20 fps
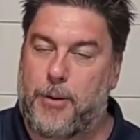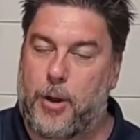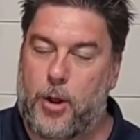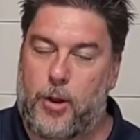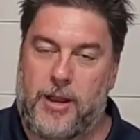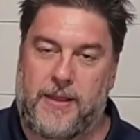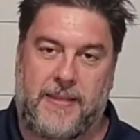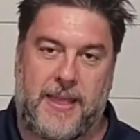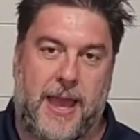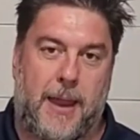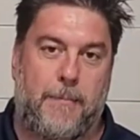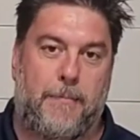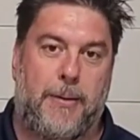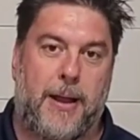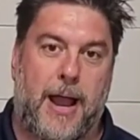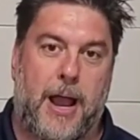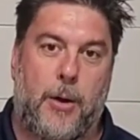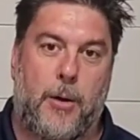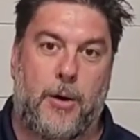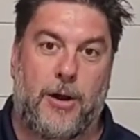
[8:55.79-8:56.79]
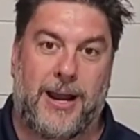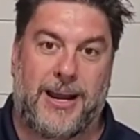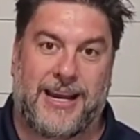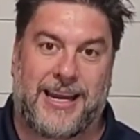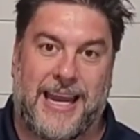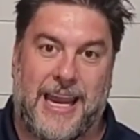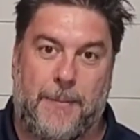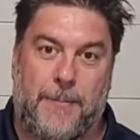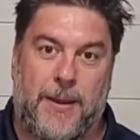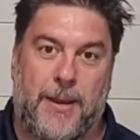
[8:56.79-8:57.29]
pulling that power
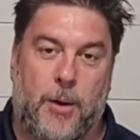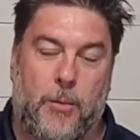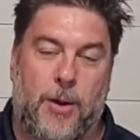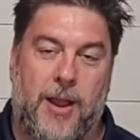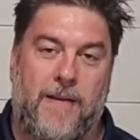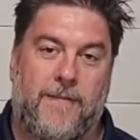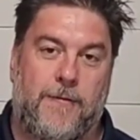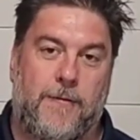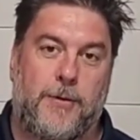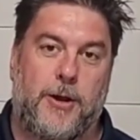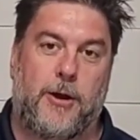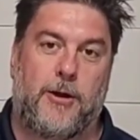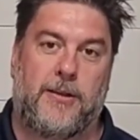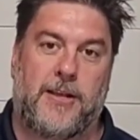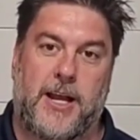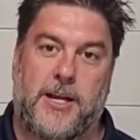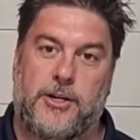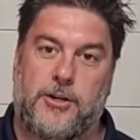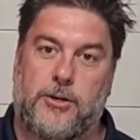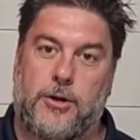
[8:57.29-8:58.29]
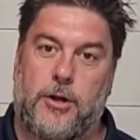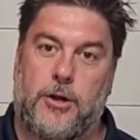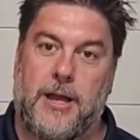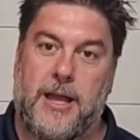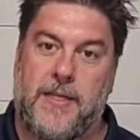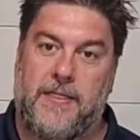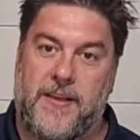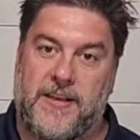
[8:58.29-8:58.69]
and keeping away from your electrical,